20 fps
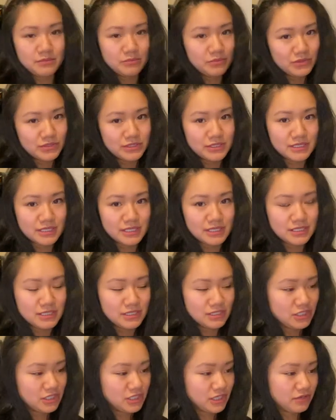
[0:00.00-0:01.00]
keyboards
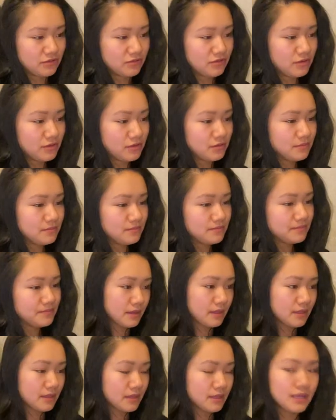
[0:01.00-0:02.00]
in general.
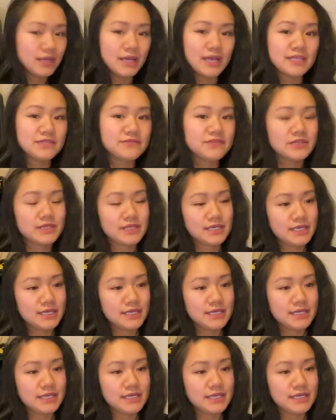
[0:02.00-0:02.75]
As for the